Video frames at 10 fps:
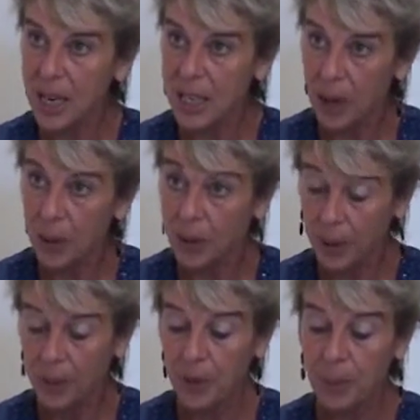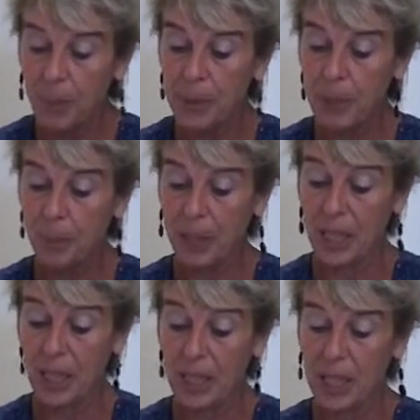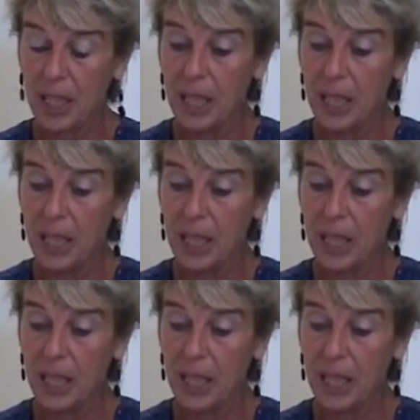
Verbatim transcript: in our remedy pictures.